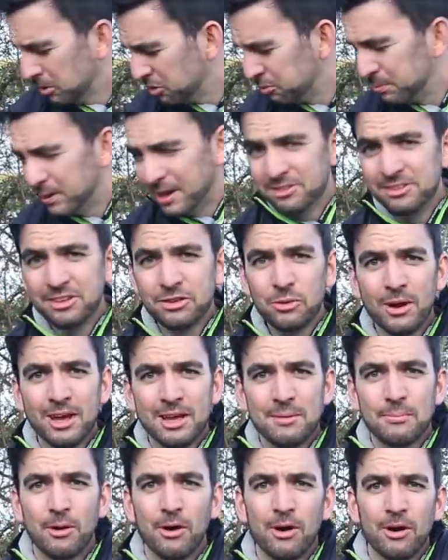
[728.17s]
Space is
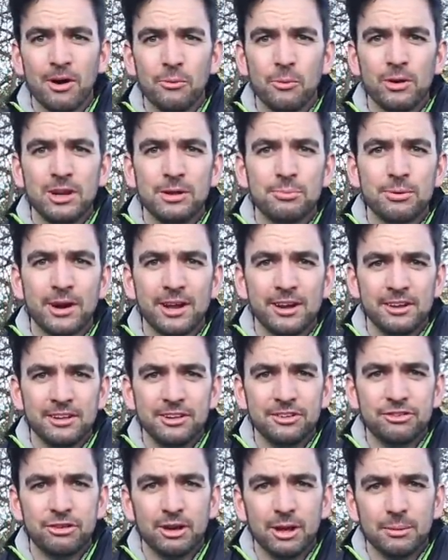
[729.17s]
quite important when you plan on
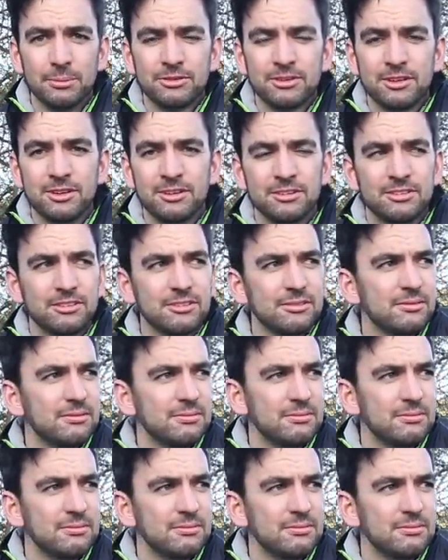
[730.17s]
these trips because